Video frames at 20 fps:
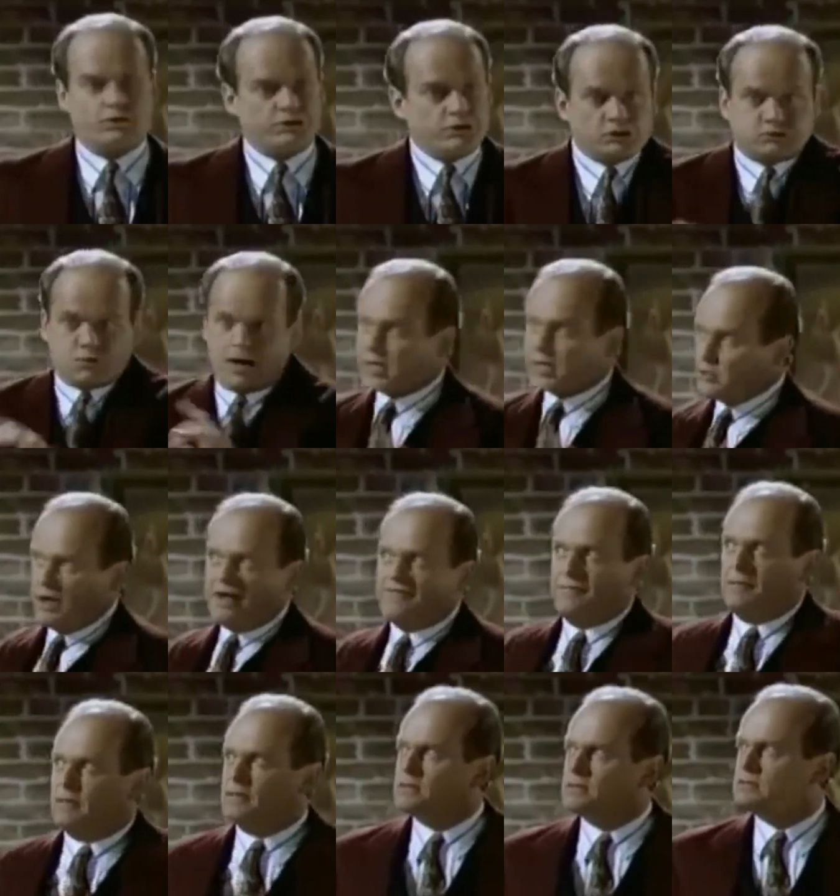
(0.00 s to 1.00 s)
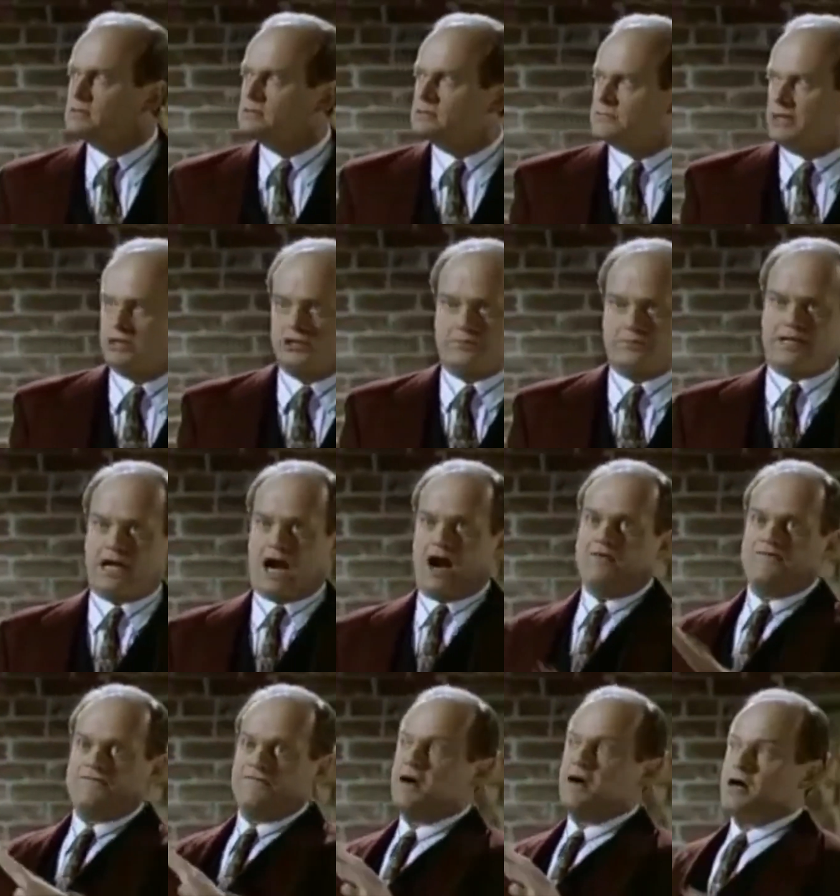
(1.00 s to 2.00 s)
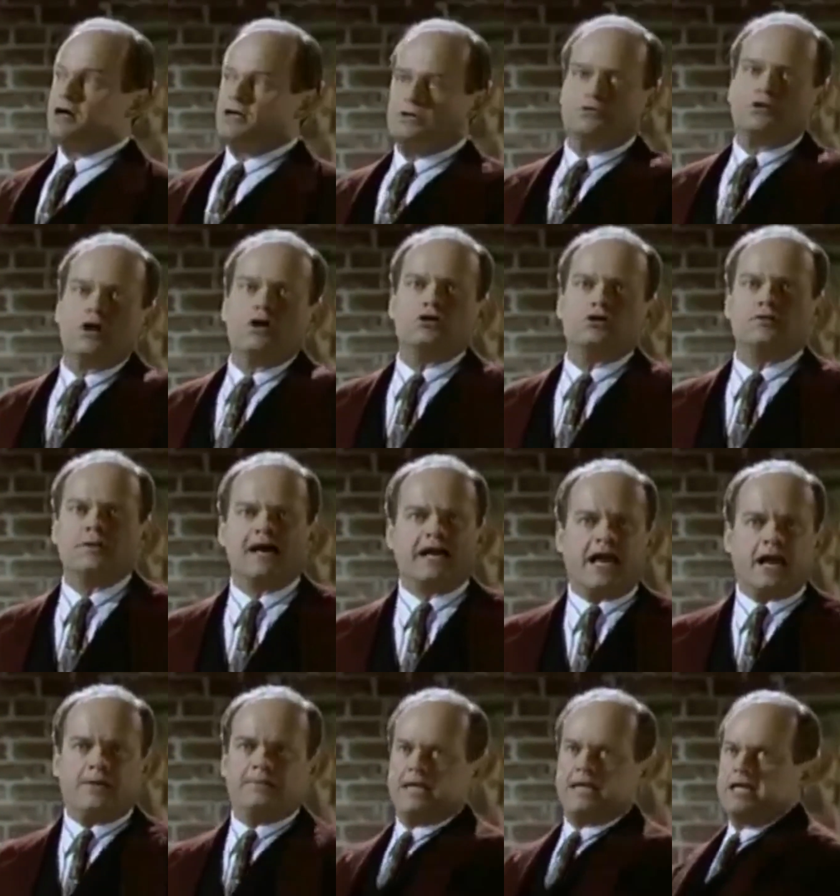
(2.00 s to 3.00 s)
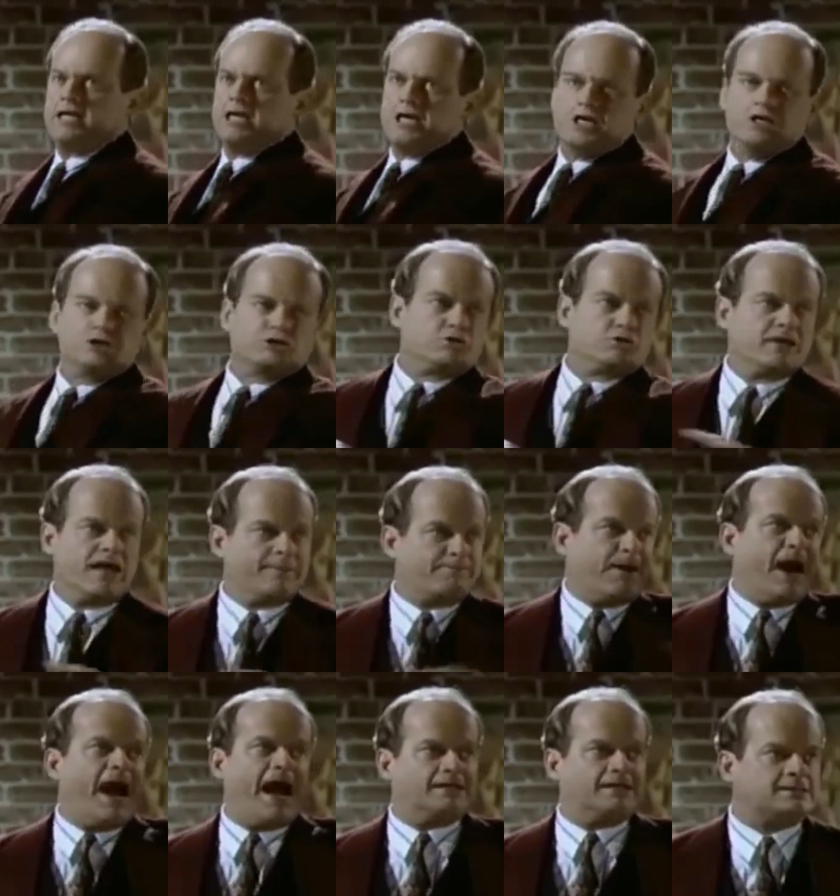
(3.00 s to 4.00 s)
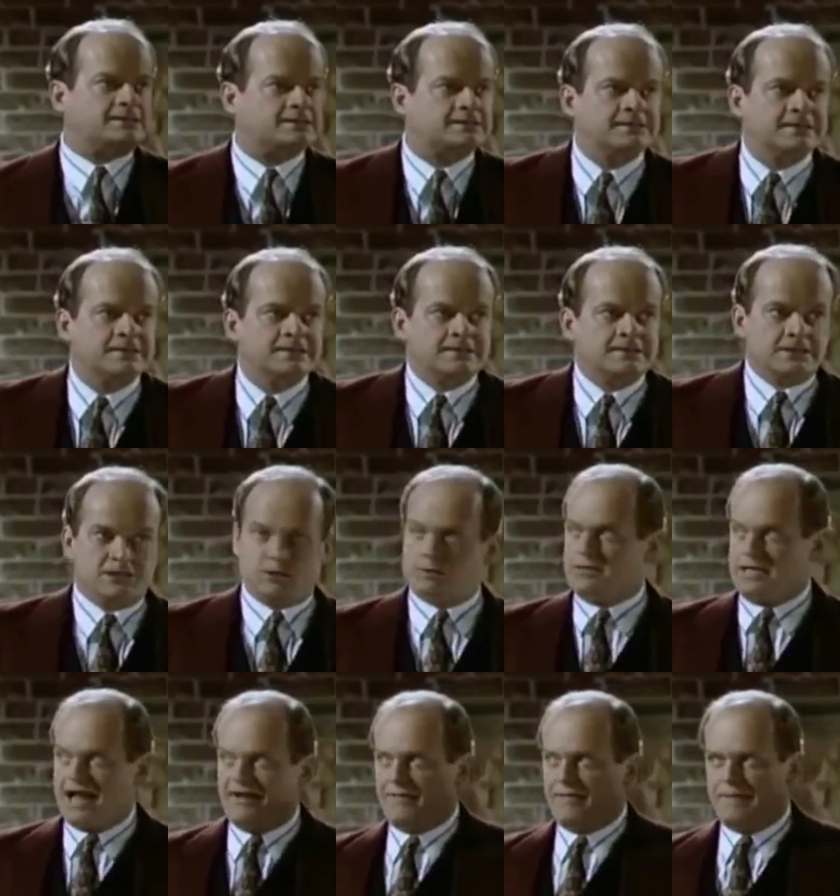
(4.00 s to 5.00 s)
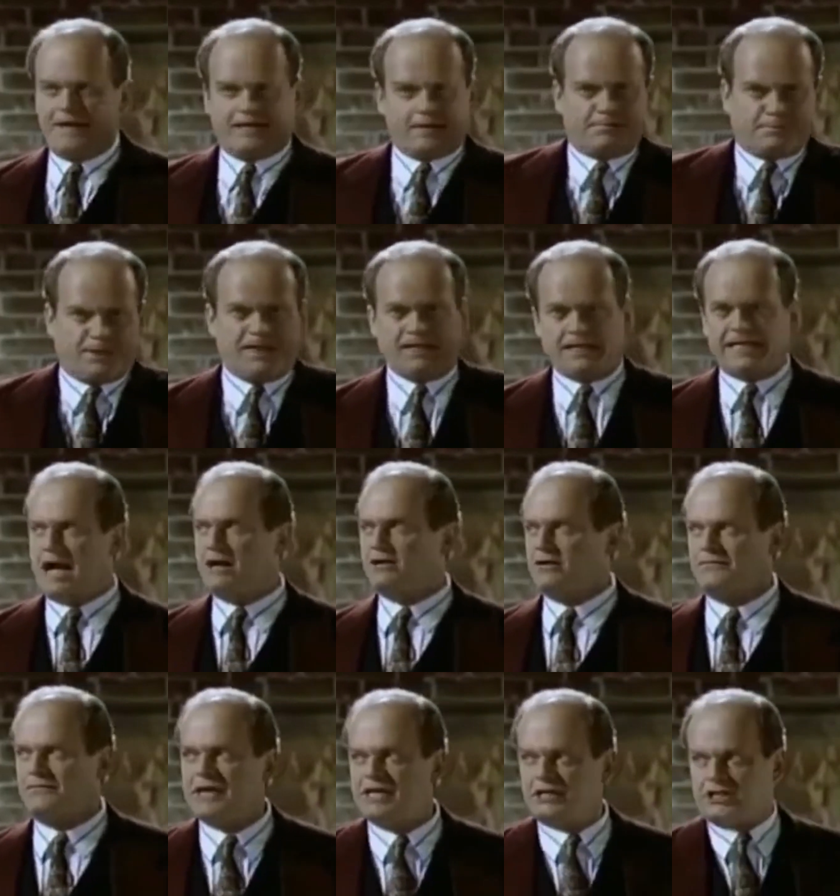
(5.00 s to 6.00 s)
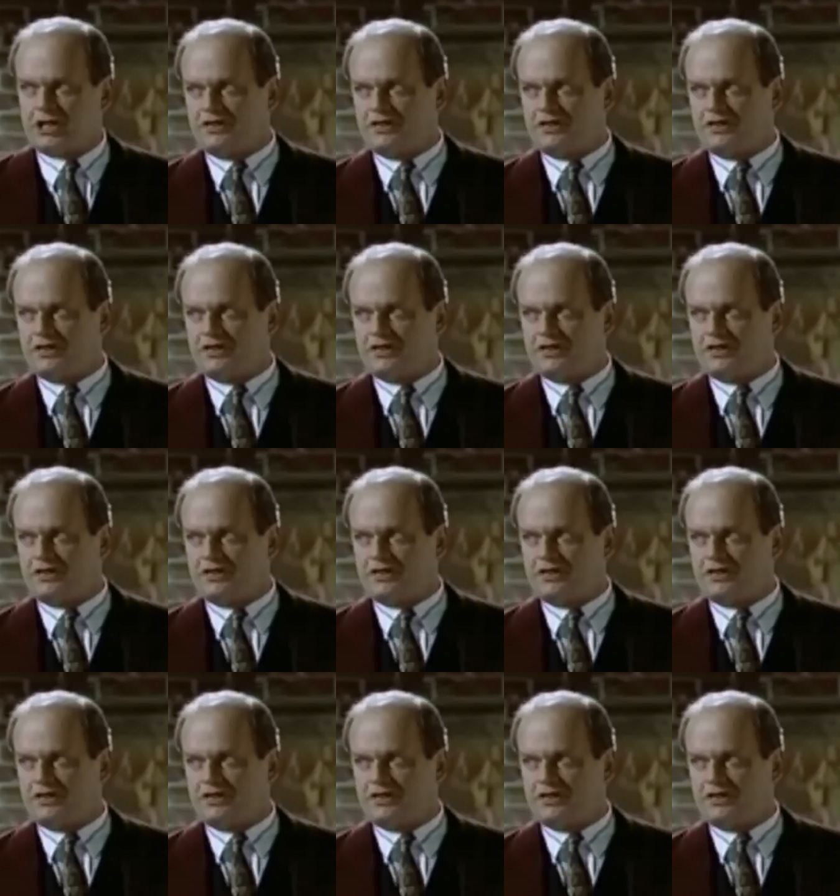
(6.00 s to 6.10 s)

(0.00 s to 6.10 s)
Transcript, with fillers: There's no use running away from her, because no matter how far you go, no matter how many years you let pass, you will never be completely out